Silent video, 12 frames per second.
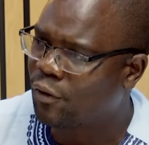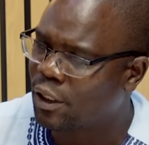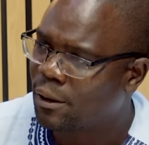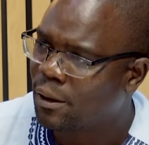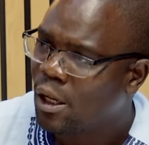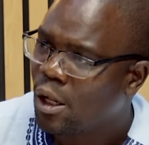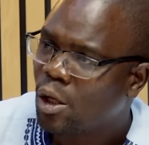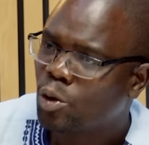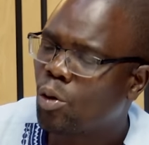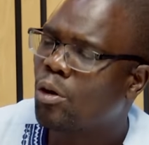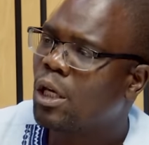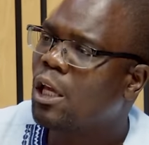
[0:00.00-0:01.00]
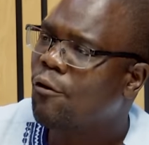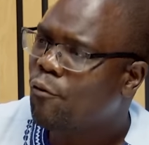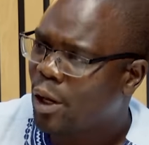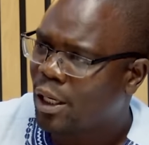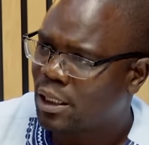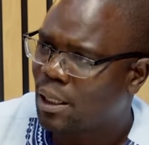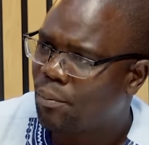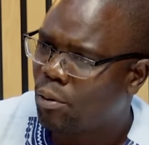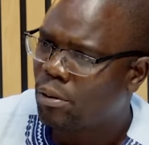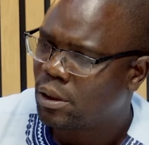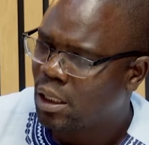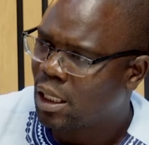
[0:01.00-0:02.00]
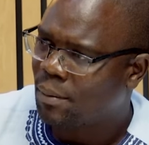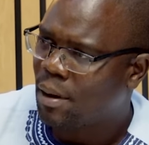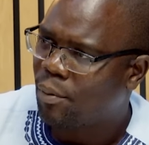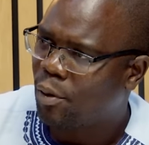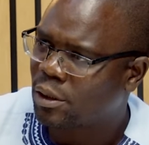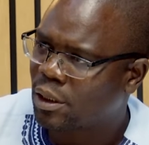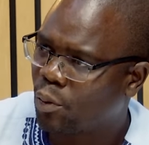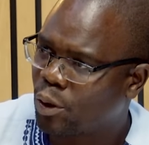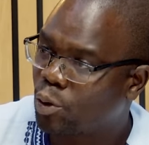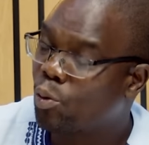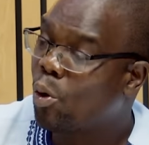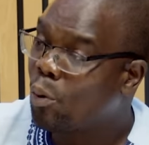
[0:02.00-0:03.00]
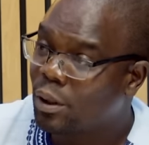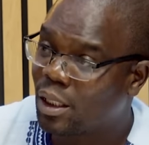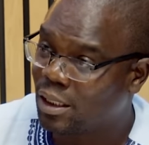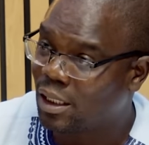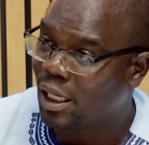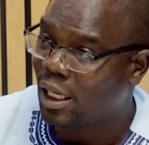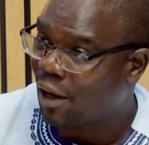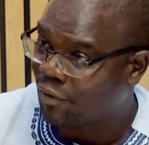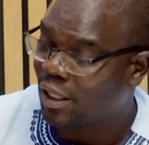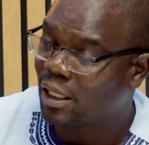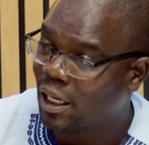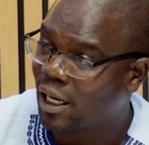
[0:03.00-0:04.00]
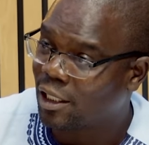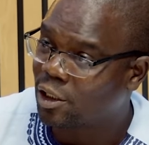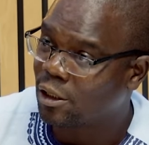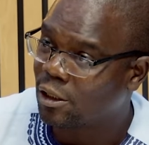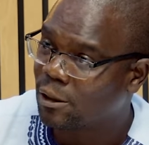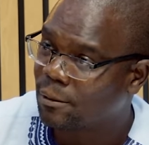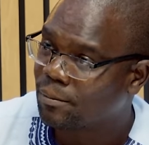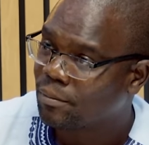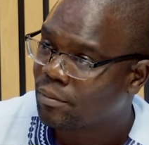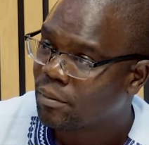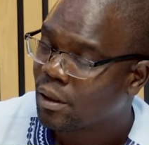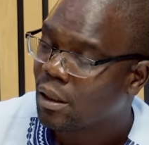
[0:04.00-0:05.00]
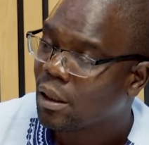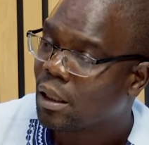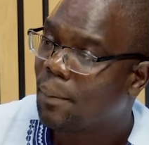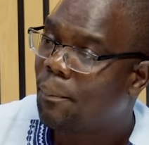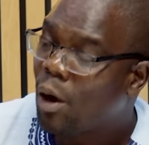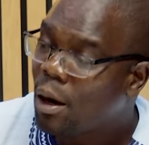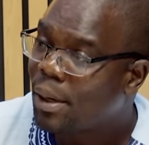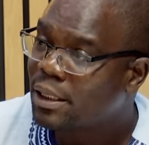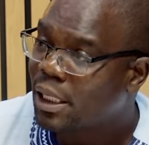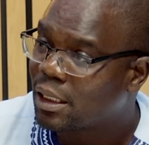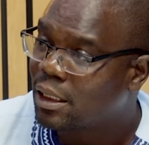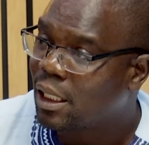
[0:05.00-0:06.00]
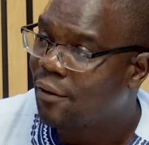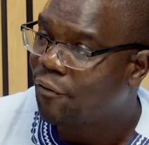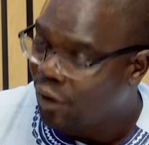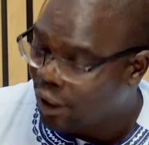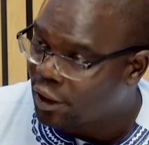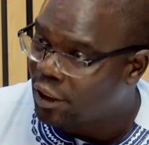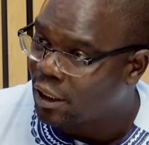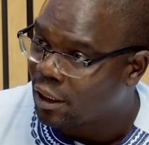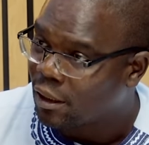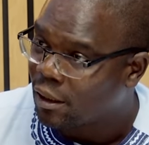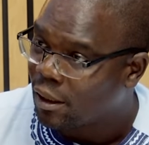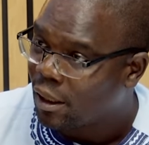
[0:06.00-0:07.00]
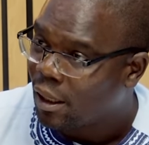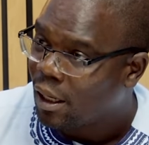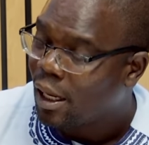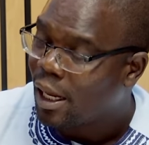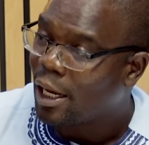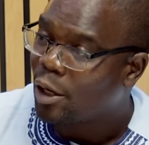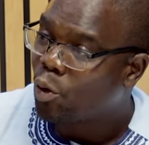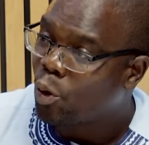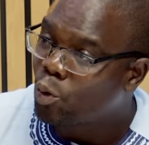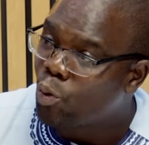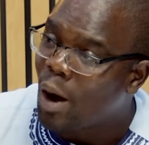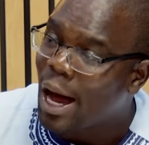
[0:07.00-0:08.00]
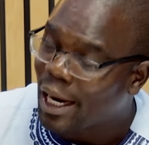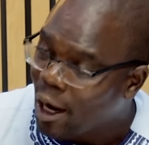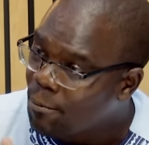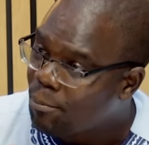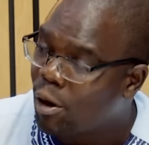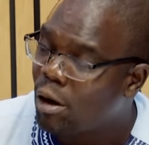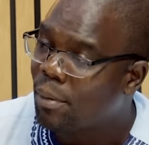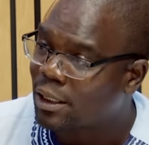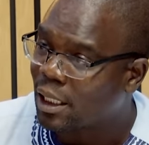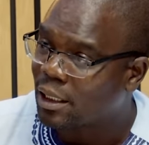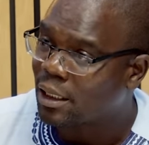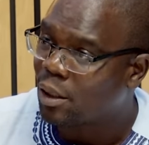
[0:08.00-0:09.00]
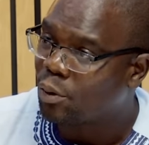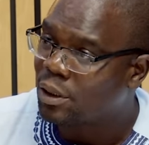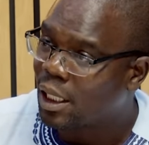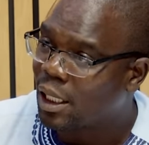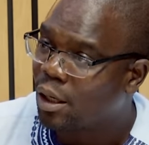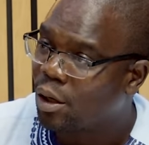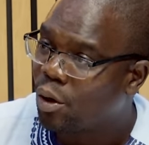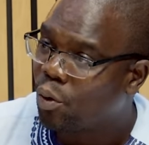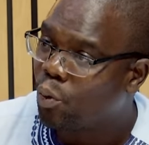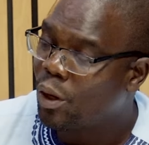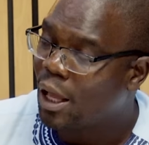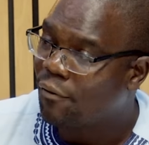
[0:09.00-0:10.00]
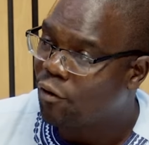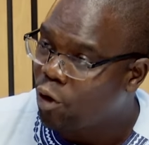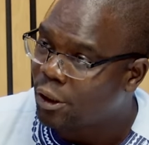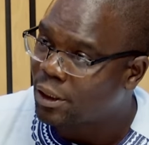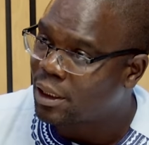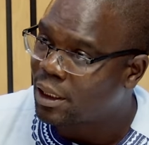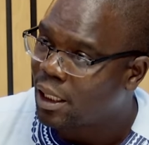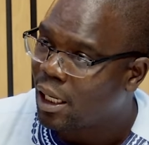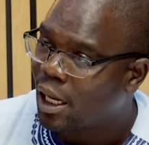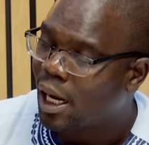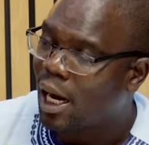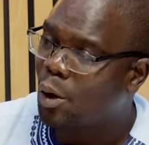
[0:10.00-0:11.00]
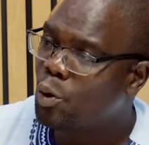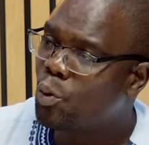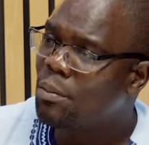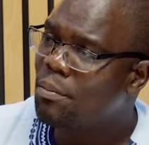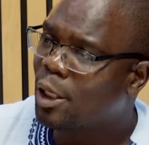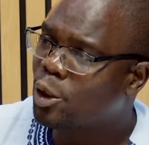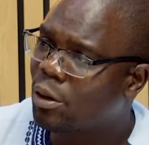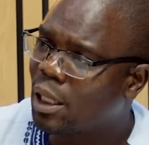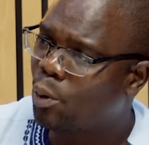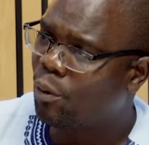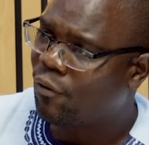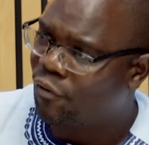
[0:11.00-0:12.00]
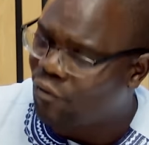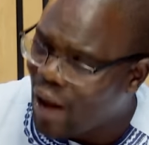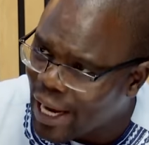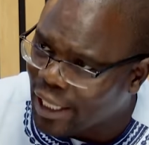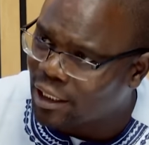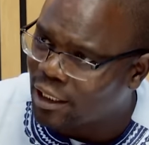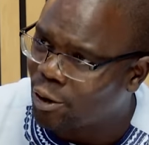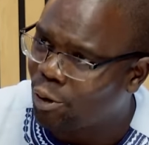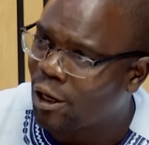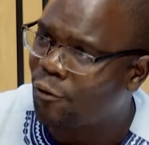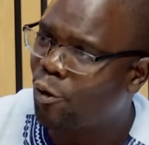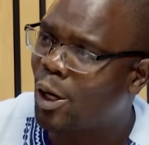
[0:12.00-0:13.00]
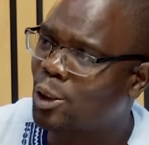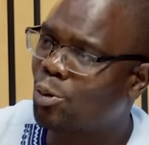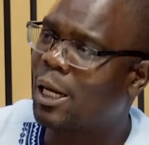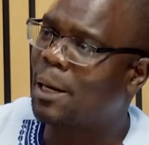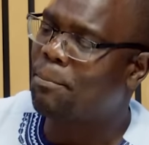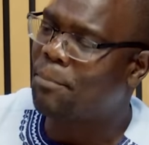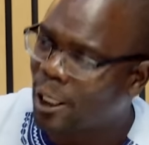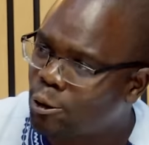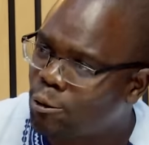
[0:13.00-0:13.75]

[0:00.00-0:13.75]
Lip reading: it. So if, for example, Cyril Ramaphosa were to go with the DA after the elections, the Paul Mashatile faction and those who are around Paul Mashatile would say, we have lost. How do we make sure that we fight in order for us to get back